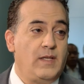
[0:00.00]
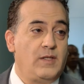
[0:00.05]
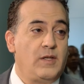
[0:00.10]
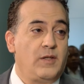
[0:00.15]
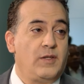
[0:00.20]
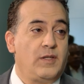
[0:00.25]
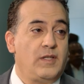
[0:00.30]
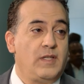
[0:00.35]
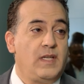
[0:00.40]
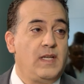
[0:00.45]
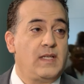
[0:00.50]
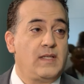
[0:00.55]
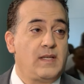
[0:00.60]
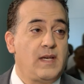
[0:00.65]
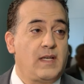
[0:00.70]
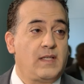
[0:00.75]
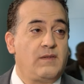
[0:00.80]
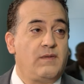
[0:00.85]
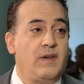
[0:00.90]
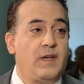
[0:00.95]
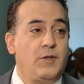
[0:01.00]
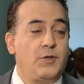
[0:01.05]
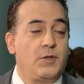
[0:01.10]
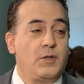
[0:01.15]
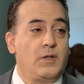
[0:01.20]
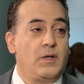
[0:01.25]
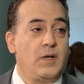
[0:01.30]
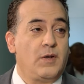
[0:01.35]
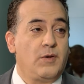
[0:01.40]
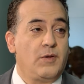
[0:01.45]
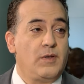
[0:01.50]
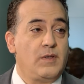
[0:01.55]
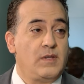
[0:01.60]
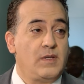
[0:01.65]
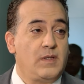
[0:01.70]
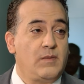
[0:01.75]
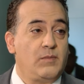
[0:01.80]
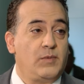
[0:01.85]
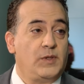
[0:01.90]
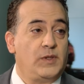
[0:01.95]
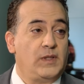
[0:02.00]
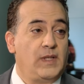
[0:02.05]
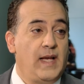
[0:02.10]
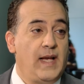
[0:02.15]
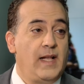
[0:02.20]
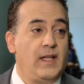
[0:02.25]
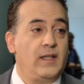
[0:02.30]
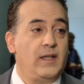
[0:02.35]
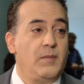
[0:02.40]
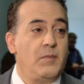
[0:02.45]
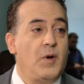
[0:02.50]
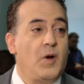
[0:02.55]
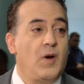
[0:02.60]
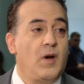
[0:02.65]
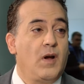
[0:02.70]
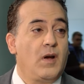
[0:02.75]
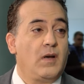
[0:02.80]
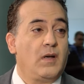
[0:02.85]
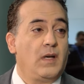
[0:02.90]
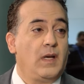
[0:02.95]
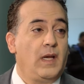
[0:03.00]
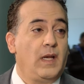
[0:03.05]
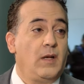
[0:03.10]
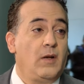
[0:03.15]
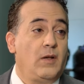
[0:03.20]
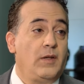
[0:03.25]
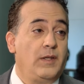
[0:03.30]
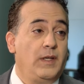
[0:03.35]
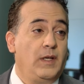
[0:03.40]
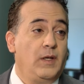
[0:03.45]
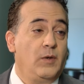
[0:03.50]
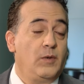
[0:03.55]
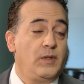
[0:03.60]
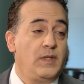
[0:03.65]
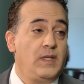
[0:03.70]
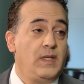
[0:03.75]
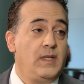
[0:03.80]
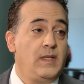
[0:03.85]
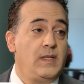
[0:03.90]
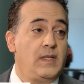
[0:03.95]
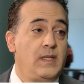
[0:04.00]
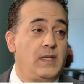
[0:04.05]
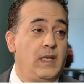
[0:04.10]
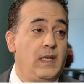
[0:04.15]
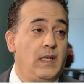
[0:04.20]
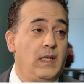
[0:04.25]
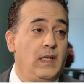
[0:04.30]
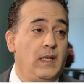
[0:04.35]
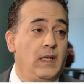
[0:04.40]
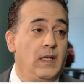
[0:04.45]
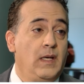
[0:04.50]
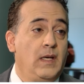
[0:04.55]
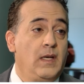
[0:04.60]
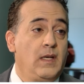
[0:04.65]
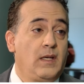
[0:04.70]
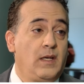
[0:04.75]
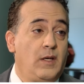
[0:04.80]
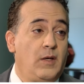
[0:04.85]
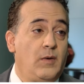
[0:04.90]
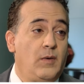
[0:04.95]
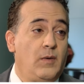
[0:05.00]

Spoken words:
on the TSX Venture under the symbol LMR and on the OTCQB